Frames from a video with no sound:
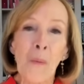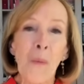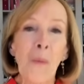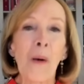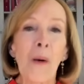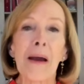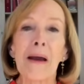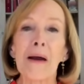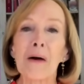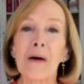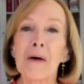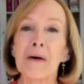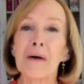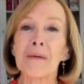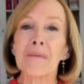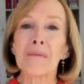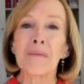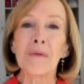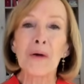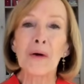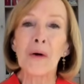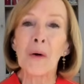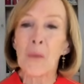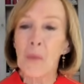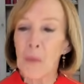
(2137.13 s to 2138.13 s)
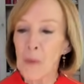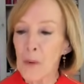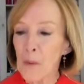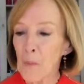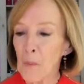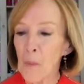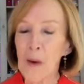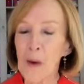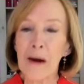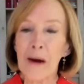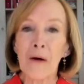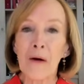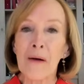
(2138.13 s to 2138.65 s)

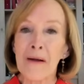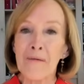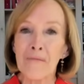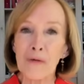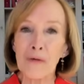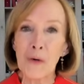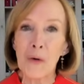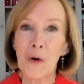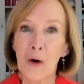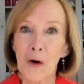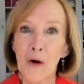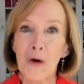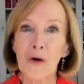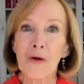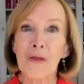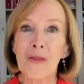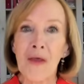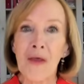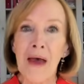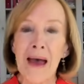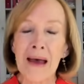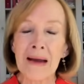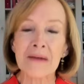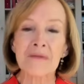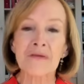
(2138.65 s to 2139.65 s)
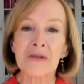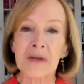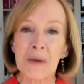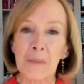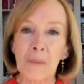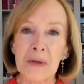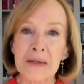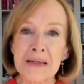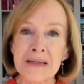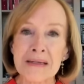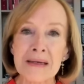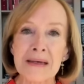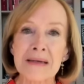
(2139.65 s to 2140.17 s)
Where have you heard that? If
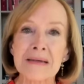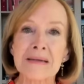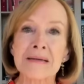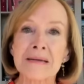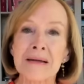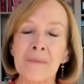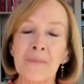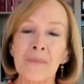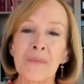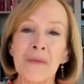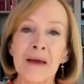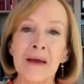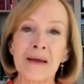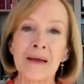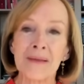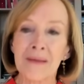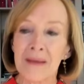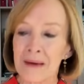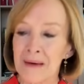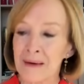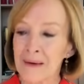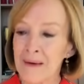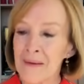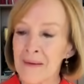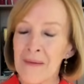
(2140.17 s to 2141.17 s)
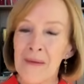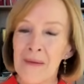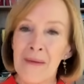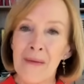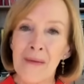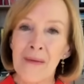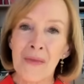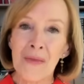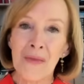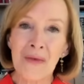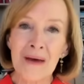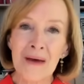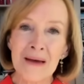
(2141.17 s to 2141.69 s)
someone says something
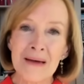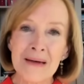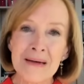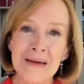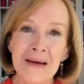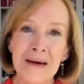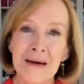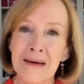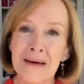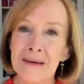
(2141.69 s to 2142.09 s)
that